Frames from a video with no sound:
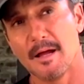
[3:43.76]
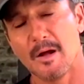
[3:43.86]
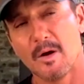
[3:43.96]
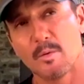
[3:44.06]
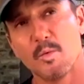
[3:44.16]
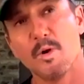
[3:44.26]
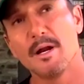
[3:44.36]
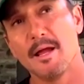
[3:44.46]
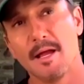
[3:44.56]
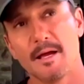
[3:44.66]
on one
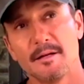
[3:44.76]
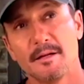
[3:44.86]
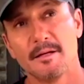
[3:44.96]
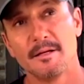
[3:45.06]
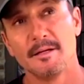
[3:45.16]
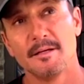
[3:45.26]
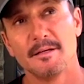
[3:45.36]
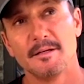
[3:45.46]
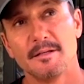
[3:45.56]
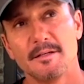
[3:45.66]
hand,
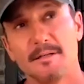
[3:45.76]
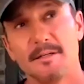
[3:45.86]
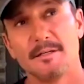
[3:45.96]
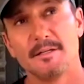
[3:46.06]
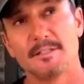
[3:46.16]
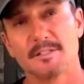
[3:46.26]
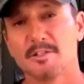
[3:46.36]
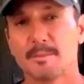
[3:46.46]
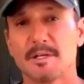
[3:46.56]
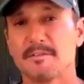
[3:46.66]
is a
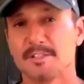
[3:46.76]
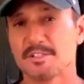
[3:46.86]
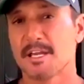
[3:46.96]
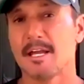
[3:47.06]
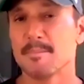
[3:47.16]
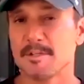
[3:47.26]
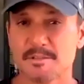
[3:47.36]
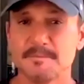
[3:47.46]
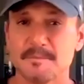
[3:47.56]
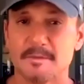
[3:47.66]
little bit of an
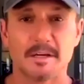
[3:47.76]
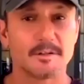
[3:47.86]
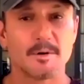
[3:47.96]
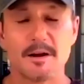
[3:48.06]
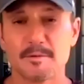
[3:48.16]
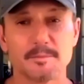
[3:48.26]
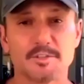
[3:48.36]
escapism, like right from the